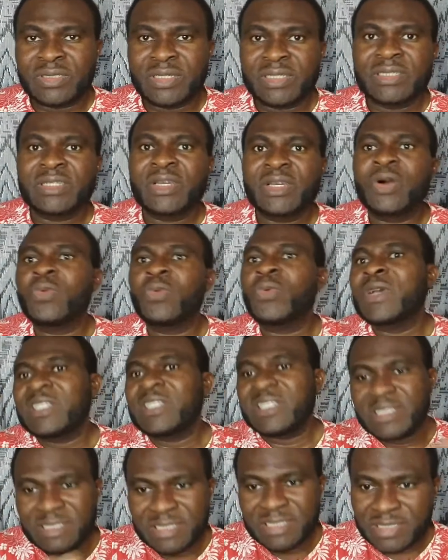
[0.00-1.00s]
They always
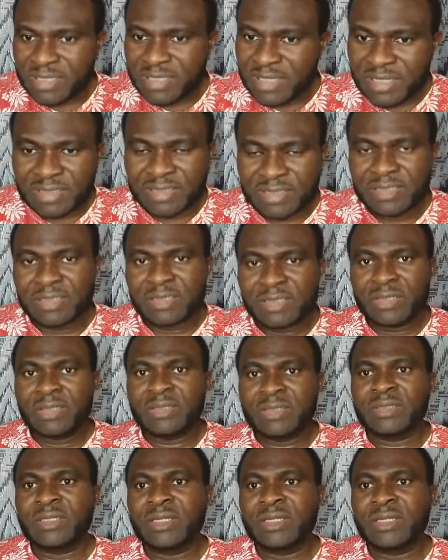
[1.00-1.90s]
indicate it's not